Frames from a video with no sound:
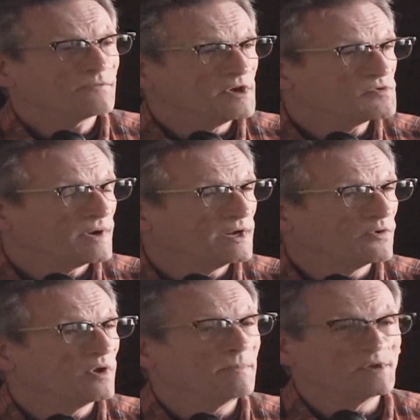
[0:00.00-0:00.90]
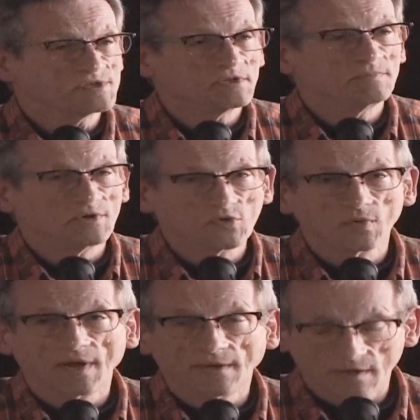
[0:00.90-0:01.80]
free trade agreements that have been
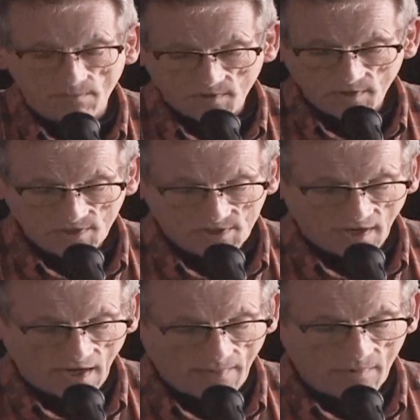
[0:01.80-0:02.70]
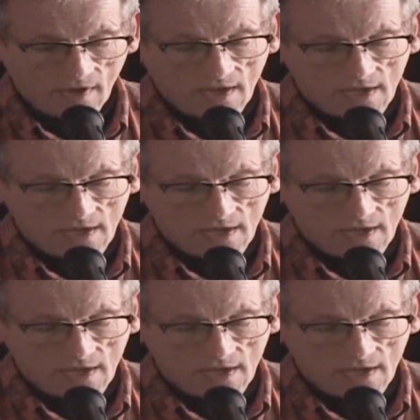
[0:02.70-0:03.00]
created up to this time.